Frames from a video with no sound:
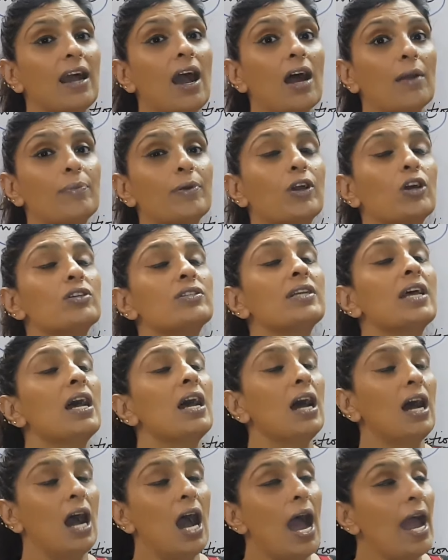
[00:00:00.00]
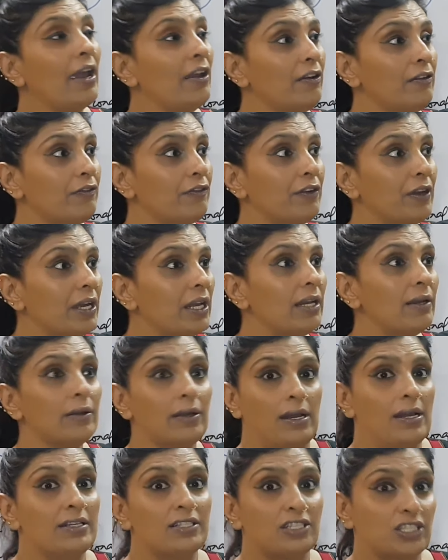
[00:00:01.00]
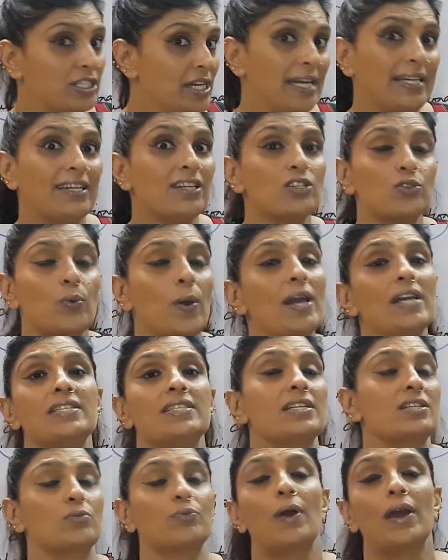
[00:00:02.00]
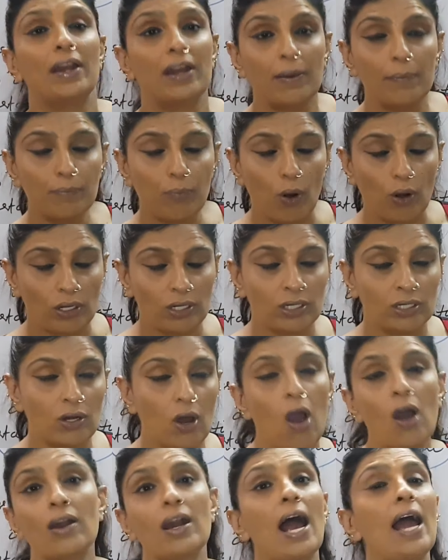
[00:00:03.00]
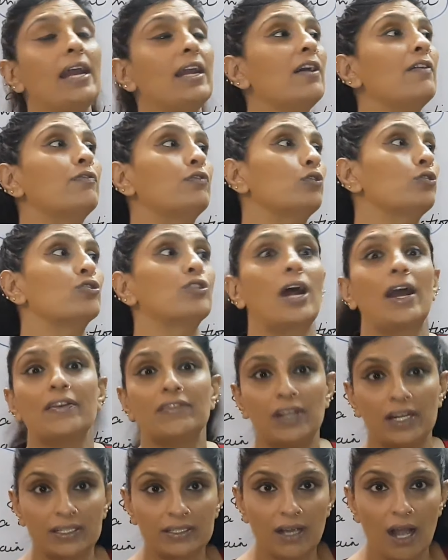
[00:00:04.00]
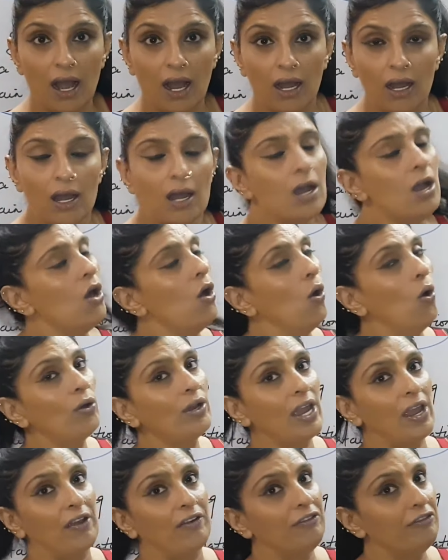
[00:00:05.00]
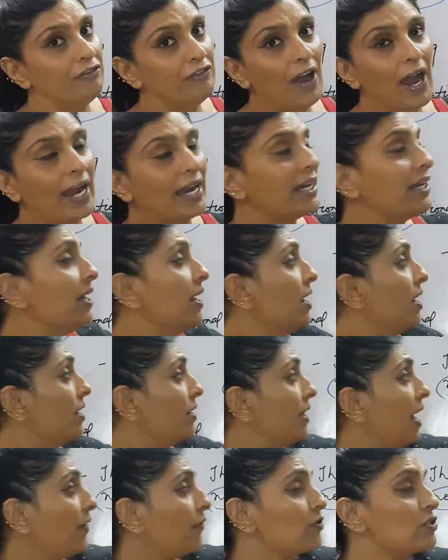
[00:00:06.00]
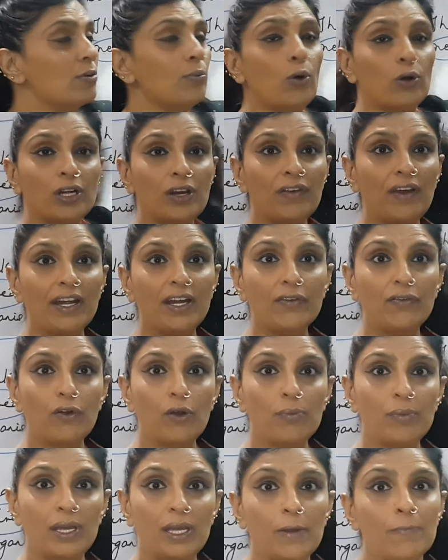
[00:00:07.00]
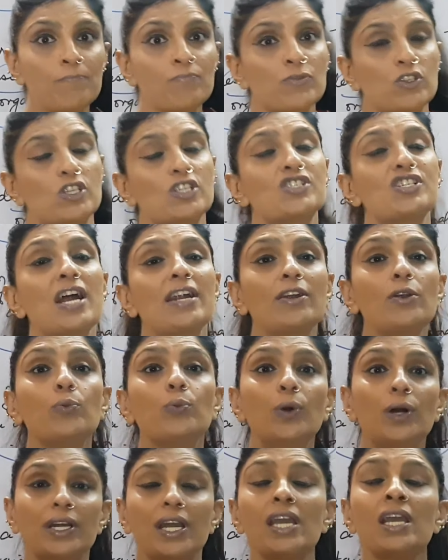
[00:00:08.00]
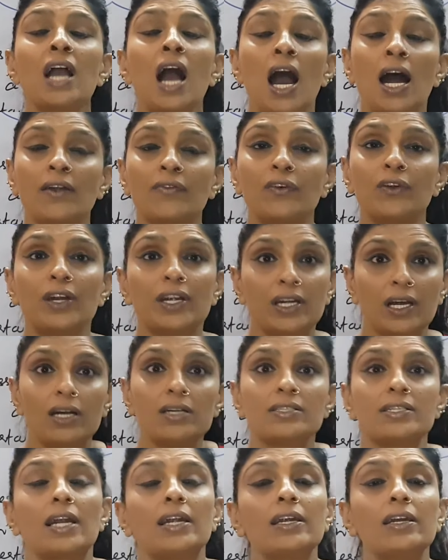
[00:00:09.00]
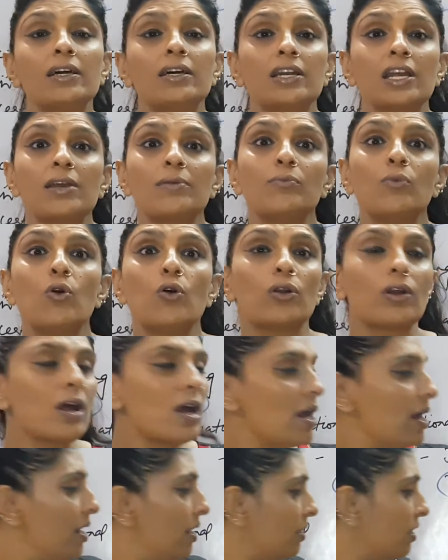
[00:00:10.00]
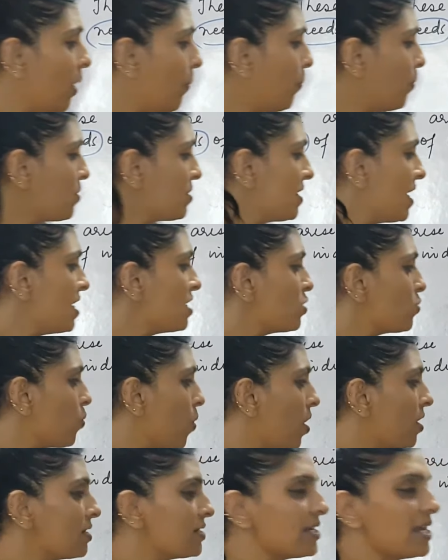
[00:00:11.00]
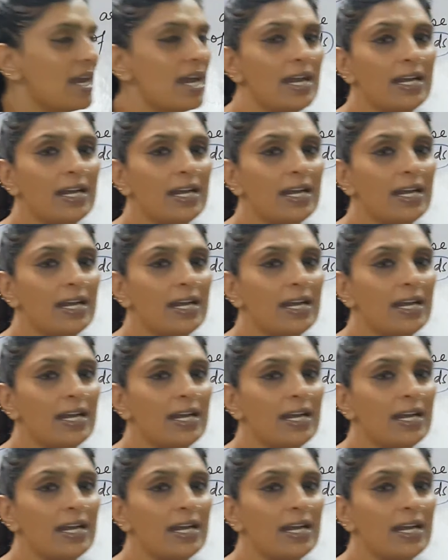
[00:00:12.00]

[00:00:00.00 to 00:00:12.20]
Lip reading: car because I feel status wise it's very important, or I love to drive that car. Okay, fine. That was a motivator for me. So started working hard for it, started earning more. The process was